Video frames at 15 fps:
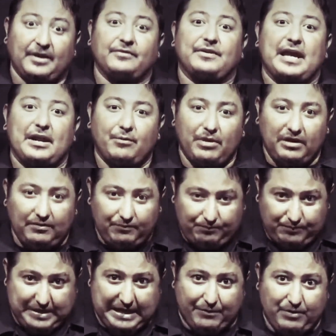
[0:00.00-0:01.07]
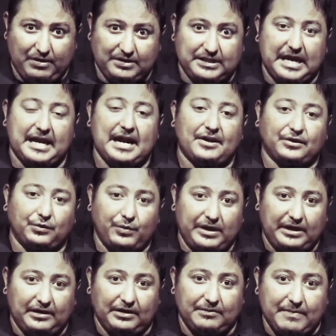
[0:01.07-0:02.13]
Then we take out the
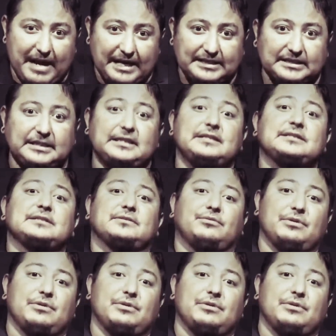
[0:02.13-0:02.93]
weeding on the maskings,